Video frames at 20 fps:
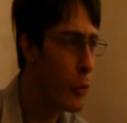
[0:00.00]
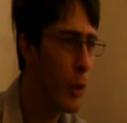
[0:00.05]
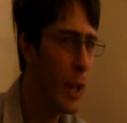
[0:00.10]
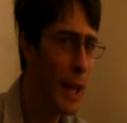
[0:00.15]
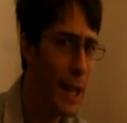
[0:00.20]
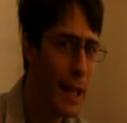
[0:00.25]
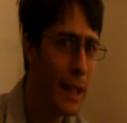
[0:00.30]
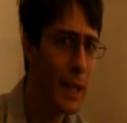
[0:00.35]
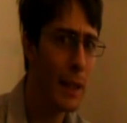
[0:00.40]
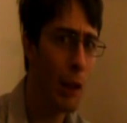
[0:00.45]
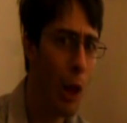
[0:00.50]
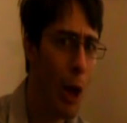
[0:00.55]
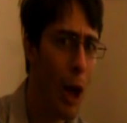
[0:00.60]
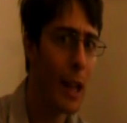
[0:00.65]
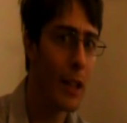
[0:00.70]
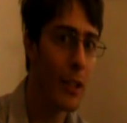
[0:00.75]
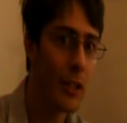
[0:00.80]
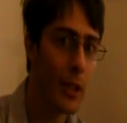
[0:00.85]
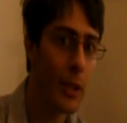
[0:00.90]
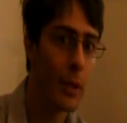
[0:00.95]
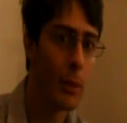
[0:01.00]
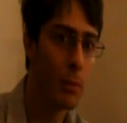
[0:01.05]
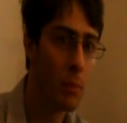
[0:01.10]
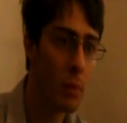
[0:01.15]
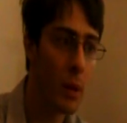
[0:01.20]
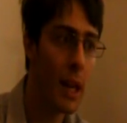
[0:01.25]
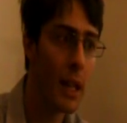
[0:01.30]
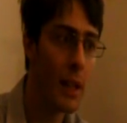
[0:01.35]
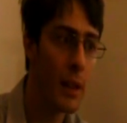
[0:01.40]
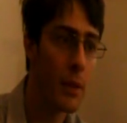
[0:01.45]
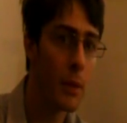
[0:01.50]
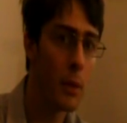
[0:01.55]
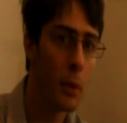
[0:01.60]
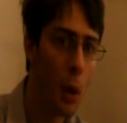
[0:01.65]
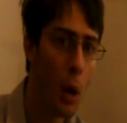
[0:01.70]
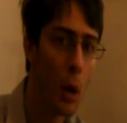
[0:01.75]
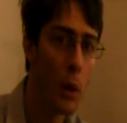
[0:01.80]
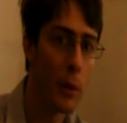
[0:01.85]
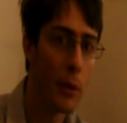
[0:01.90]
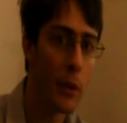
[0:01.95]
really liked
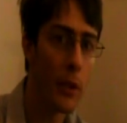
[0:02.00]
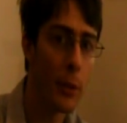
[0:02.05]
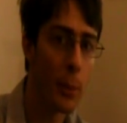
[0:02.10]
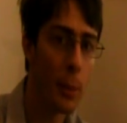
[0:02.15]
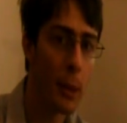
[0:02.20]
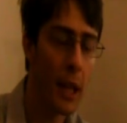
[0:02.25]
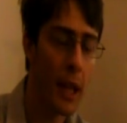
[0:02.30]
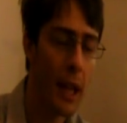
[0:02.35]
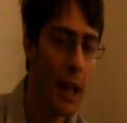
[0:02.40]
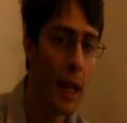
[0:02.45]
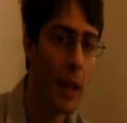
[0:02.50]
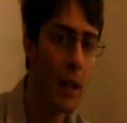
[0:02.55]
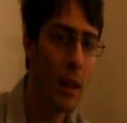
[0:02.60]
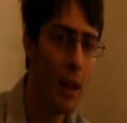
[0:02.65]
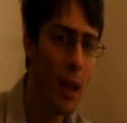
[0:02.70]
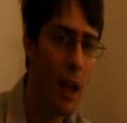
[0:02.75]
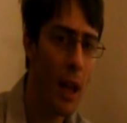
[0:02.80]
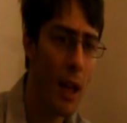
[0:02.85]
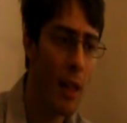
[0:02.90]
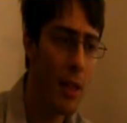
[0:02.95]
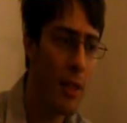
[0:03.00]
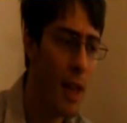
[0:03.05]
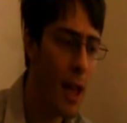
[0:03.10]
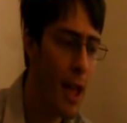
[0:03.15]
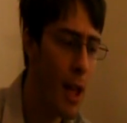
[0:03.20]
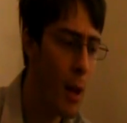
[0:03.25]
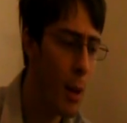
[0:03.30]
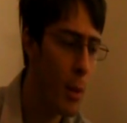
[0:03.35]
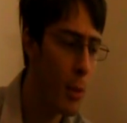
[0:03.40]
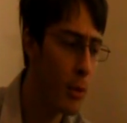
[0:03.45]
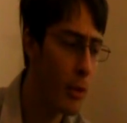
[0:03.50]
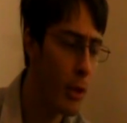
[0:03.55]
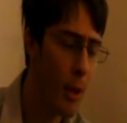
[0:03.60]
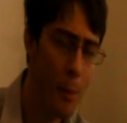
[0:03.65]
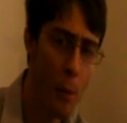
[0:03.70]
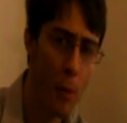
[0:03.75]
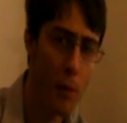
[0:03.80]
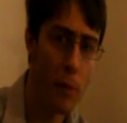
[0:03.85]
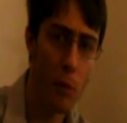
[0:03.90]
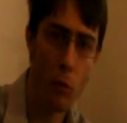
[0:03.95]
Breakthrough over Spearhead. There was a
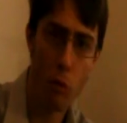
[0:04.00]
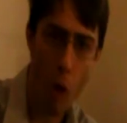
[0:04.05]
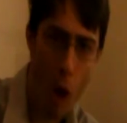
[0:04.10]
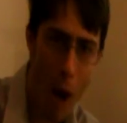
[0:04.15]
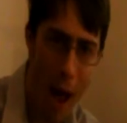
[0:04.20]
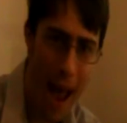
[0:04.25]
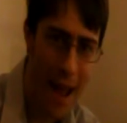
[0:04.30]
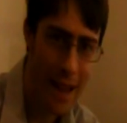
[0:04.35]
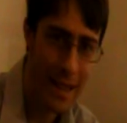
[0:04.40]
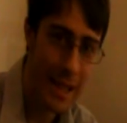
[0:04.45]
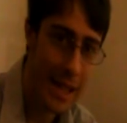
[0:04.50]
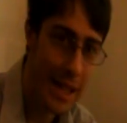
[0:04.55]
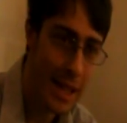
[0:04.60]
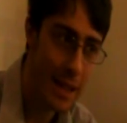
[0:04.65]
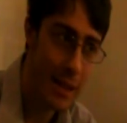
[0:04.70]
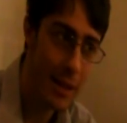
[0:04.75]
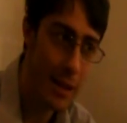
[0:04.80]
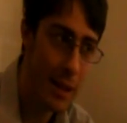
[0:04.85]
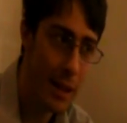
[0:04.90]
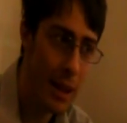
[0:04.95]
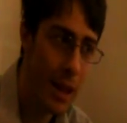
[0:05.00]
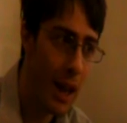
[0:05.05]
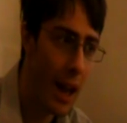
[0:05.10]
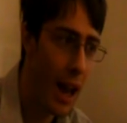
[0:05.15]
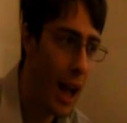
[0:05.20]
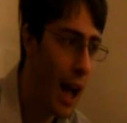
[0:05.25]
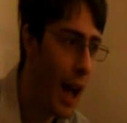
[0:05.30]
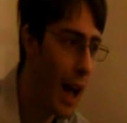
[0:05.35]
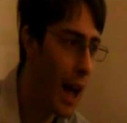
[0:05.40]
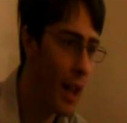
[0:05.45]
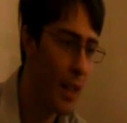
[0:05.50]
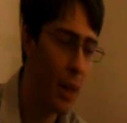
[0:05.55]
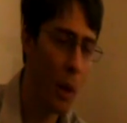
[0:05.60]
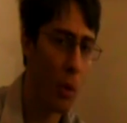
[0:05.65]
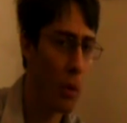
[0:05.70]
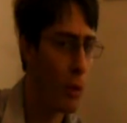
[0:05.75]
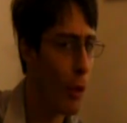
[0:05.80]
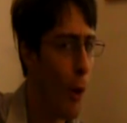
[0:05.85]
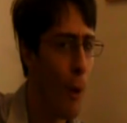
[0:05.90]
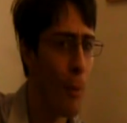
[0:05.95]
lot more variety. There
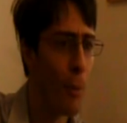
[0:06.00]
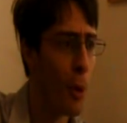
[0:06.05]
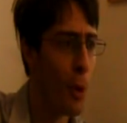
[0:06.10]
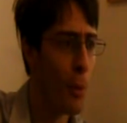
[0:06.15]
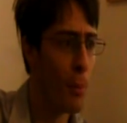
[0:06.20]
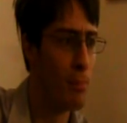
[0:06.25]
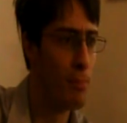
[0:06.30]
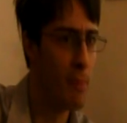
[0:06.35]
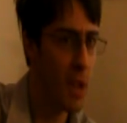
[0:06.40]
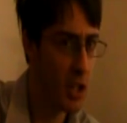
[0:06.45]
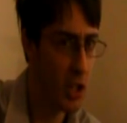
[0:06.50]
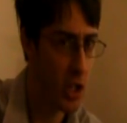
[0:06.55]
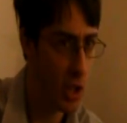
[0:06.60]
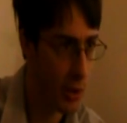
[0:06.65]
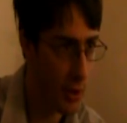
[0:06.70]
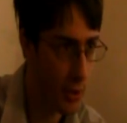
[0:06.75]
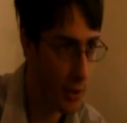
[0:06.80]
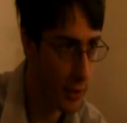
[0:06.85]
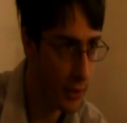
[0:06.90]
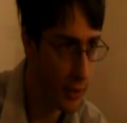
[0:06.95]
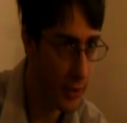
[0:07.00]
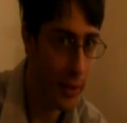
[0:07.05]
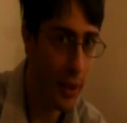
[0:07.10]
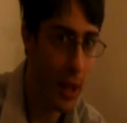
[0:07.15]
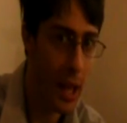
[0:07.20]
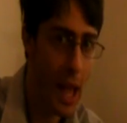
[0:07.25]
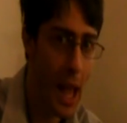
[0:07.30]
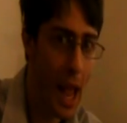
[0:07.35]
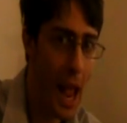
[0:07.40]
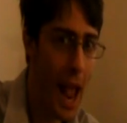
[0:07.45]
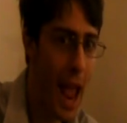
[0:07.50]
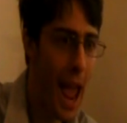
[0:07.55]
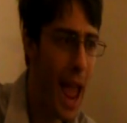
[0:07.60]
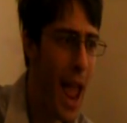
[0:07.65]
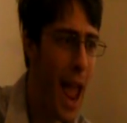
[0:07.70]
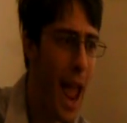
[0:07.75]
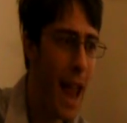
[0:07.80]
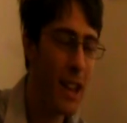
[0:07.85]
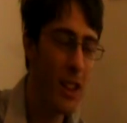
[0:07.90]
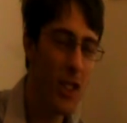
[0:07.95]
were a lot more missions.
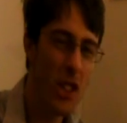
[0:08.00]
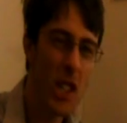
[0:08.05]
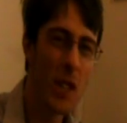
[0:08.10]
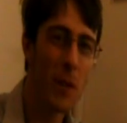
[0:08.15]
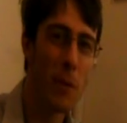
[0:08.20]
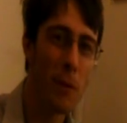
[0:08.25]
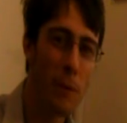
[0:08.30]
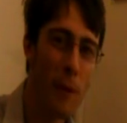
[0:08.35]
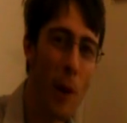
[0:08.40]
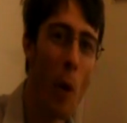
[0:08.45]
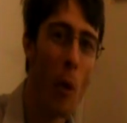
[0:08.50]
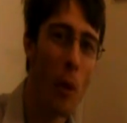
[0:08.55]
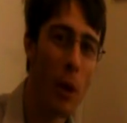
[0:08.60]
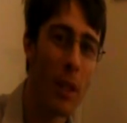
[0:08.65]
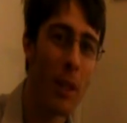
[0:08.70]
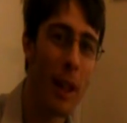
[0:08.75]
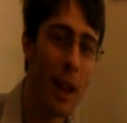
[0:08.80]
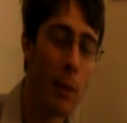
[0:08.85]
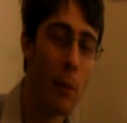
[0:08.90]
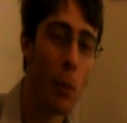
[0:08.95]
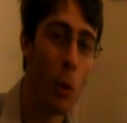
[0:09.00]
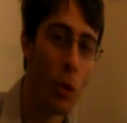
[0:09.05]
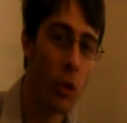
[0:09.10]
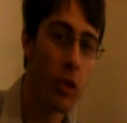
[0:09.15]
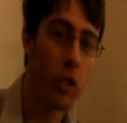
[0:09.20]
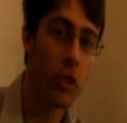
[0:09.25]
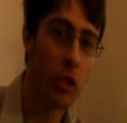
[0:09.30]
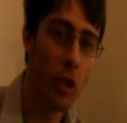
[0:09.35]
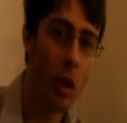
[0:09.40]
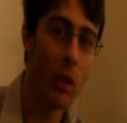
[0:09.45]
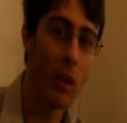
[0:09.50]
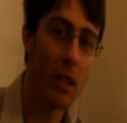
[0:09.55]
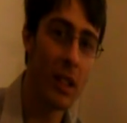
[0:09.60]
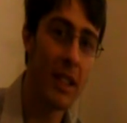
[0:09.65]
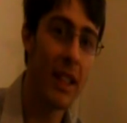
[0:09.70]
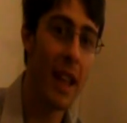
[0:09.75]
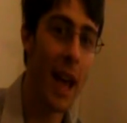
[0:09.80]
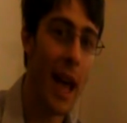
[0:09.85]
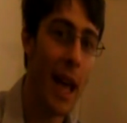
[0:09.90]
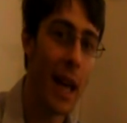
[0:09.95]
And it just felt like a more
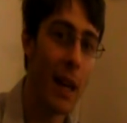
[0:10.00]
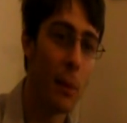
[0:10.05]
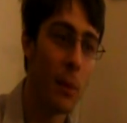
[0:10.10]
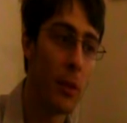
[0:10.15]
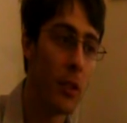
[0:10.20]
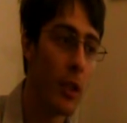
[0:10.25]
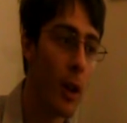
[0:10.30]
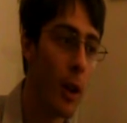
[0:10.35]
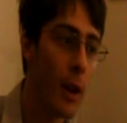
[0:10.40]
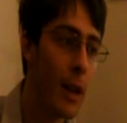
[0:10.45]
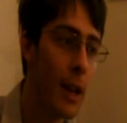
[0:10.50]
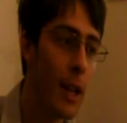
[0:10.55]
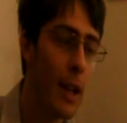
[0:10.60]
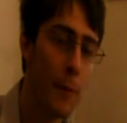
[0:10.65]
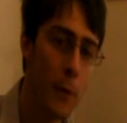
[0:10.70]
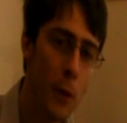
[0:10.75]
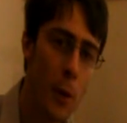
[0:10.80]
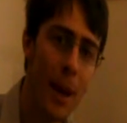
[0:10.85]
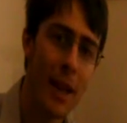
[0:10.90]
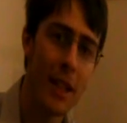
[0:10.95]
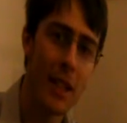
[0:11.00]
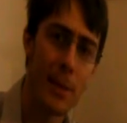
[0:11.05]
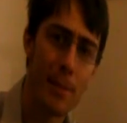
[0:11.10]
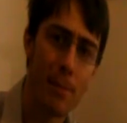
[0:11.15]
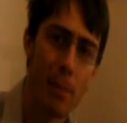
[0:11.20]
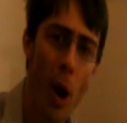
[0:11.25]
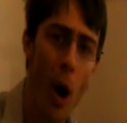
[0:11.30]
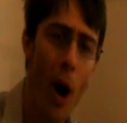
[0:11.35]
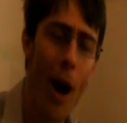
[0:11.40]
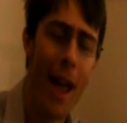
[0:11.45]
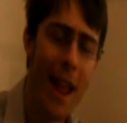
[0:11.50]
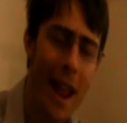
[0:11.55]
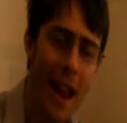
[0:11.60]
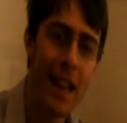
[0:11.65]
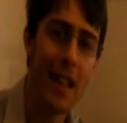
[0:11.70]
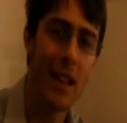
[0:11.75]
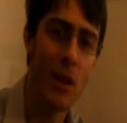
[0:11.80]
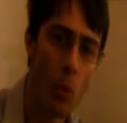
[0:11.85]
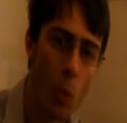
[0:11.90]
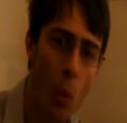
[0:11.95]
solid game. So if you had to buy
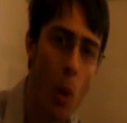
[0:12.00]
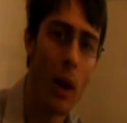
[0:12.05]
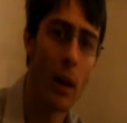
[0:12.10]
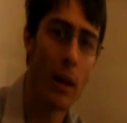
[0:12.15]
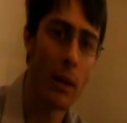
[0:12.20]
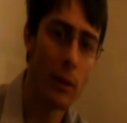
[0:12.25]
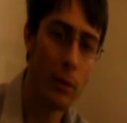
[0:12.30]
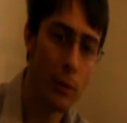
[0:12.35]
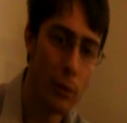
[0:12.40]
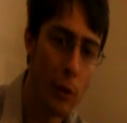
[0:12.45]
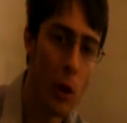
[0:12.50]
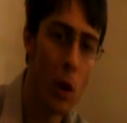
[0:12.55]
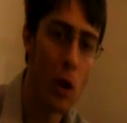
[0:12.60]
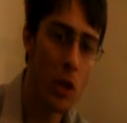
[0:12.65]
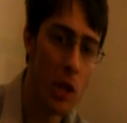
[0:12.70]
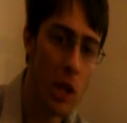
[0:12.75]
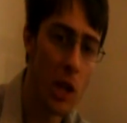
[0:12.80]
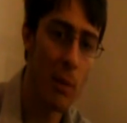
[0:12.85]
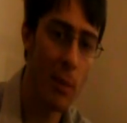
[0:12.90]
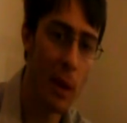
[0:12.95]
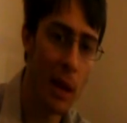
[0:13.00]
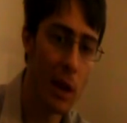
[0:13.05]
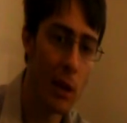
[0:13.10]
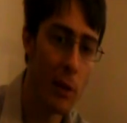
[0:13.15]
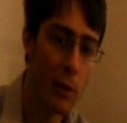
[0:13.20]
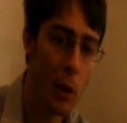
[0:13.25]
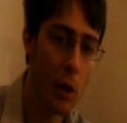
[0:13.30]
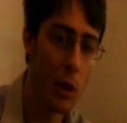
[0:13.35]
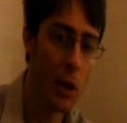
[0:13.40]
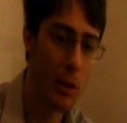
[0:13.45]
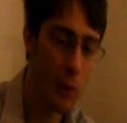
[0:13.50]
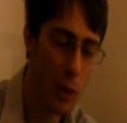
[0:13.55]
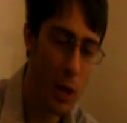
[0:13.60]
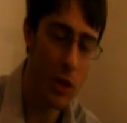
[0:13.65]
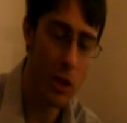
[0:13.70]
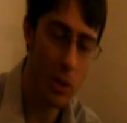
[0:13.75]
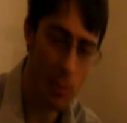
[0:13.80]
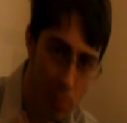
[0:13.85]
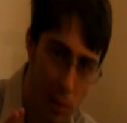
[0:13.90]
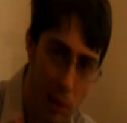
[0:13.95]
any one version of Medal of Honor, if you
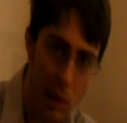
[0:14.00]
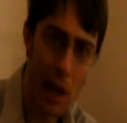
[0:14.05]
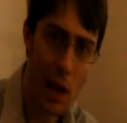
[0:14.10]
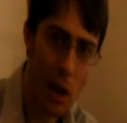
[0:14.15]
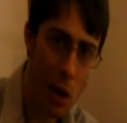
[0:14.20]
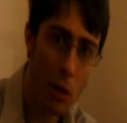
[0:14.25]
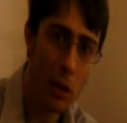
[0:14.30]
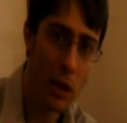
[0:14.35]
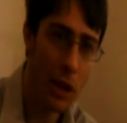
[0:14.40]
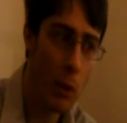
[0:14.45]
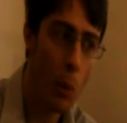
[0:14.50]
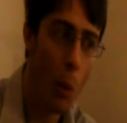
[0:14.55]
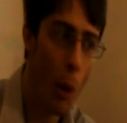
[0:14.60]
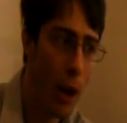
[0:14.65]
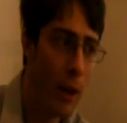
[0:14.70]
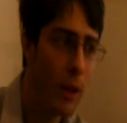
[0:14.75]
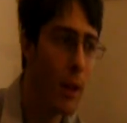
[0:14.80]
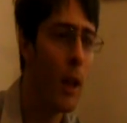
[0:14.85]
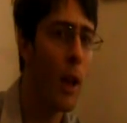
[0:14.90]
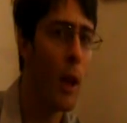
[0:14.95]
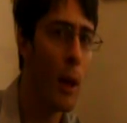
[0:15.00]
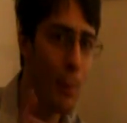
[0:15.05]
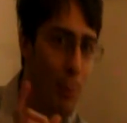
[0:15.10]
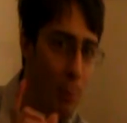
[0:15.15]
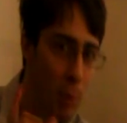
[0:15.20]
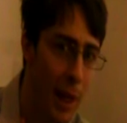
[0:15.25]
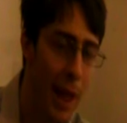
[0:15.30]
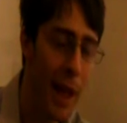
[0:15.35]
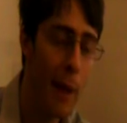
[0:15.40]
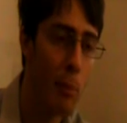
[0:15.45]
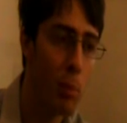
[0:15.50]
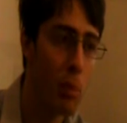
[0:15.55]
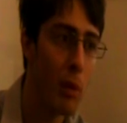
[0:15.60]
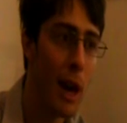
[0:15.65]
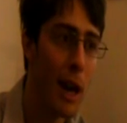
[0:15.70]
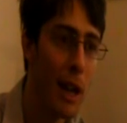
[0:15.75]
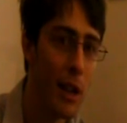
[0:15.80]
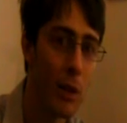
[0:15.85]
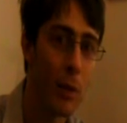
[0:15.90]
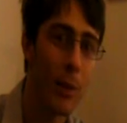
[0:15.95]
had to play only one, play
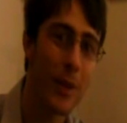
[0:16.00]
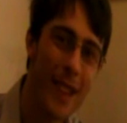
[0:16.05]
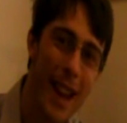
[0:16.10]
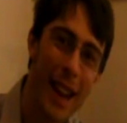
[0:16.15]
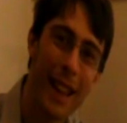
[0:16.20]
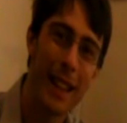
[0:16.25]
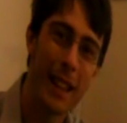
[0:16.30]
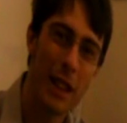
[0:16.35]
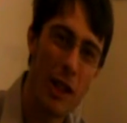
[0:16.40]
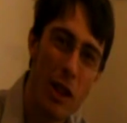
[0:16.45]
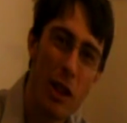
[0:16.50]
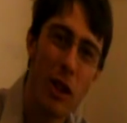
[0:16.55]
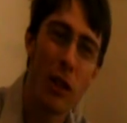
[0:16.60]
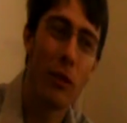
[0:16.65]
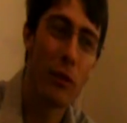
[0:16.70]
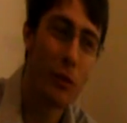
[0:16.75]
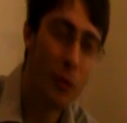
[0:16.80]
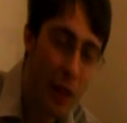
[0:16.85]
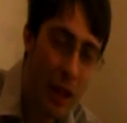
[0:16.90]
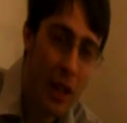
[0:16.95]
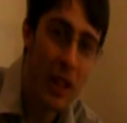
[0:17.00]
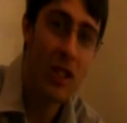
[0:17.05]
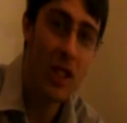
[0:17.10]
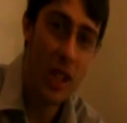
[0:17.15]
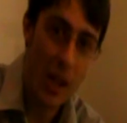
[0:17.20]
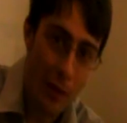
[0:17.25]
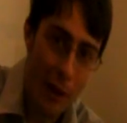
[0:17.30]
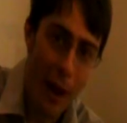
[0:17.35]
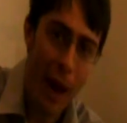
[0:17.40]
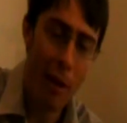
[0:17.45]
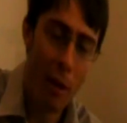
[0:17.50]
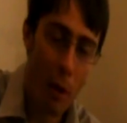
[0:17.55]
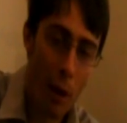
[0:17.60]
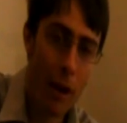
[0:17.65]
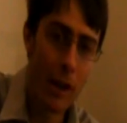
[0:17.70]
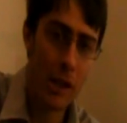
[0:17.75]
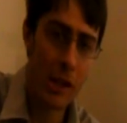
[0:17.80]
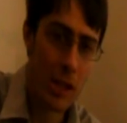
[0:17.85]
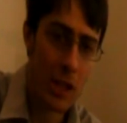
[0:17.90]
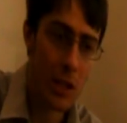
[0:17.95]
Breakthrough. It's kind of like the definitive
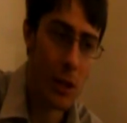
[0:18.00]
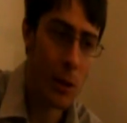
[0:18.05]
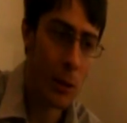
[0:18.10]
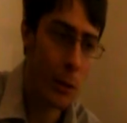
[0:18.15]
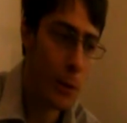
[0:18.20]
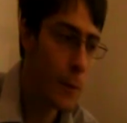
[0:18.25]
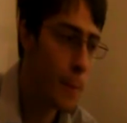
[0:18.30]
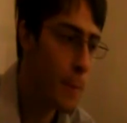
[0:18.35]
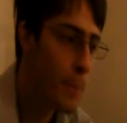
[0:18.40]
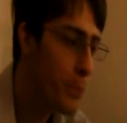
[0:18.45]
Allied Assault.